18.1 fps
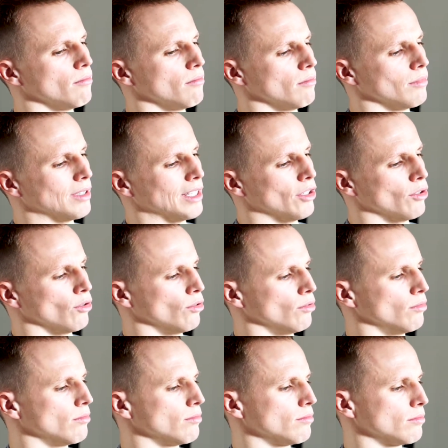
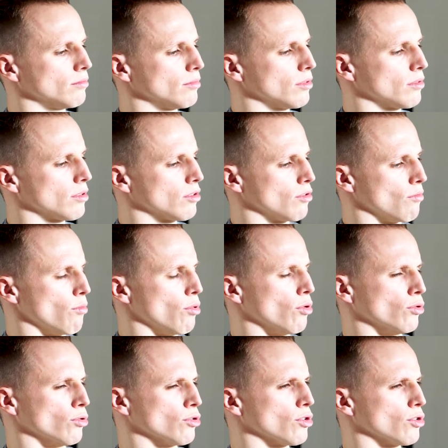little
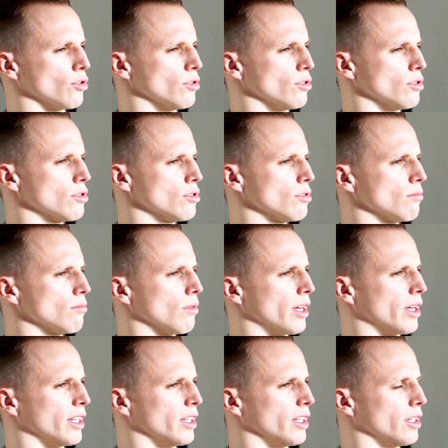compulsions,
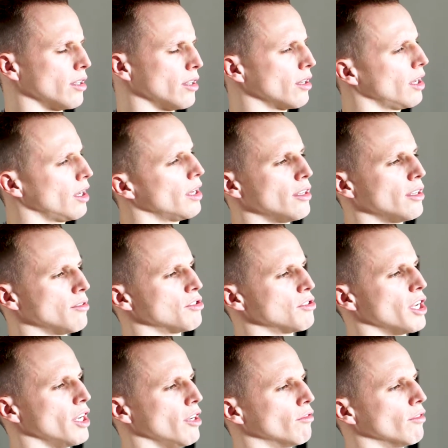like
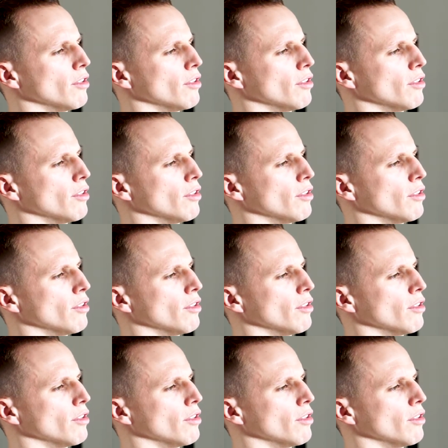say for